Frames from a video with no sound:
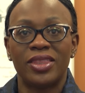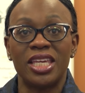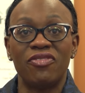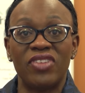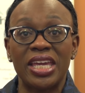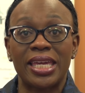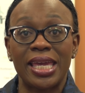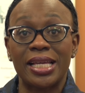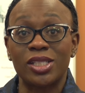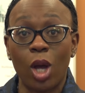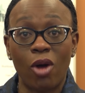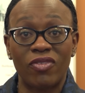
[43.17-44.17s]
The event
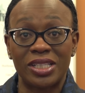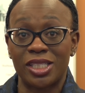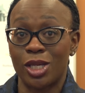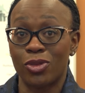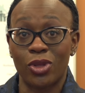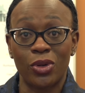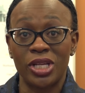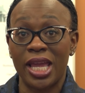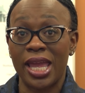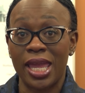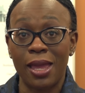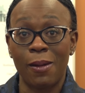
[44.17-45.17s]
kicks off at 10.30
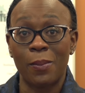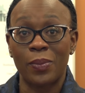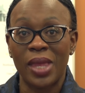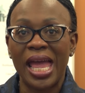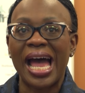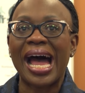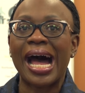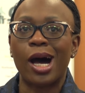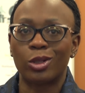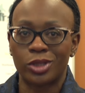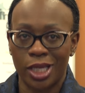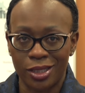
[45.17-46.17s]
a.m.
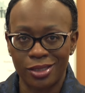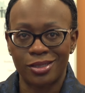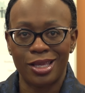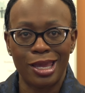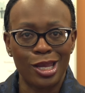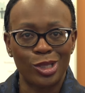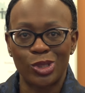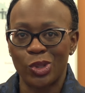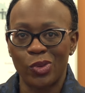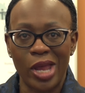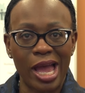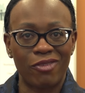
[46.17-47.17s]
I'll take the stage
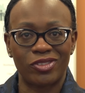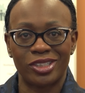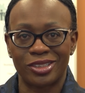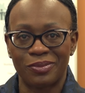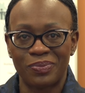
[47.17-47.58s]
soon after.